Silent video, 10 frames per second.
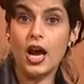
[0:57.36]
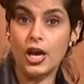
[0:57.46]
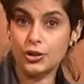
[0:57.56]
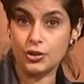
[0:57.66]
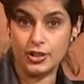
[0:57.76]

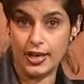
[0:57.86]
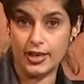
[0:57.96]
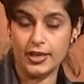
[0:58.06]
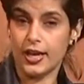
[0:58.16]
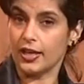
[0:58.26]

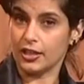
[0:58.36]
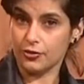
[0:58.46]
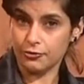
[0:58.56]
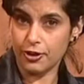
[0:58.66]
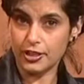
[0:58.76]
Understanding and
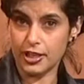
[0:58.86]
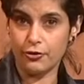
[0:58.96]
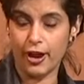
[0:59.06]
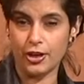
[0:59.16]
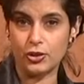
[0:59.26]
Confronting
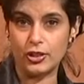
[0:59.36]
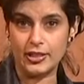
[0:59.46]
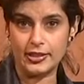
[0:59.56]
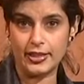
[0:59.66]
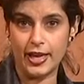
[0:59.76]
Radical
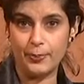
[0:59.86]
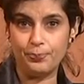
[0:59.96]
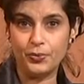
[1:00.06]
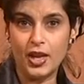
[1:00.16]
Islam.